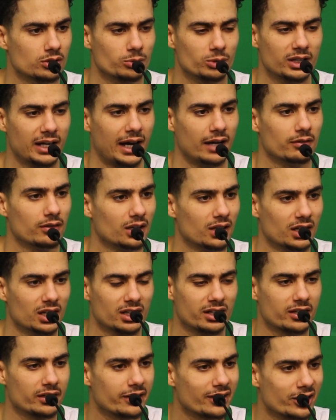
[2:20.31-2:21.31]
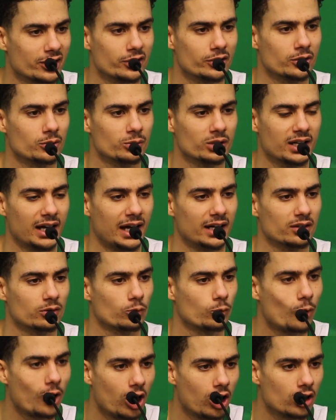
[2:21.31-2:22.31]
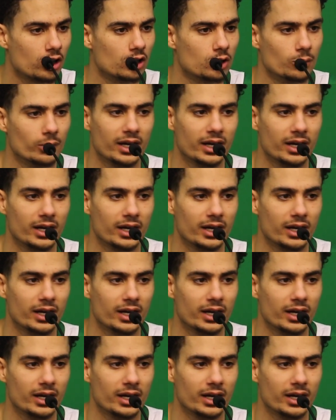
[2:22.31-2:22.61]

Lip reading: We got Khalil. We got Waldo.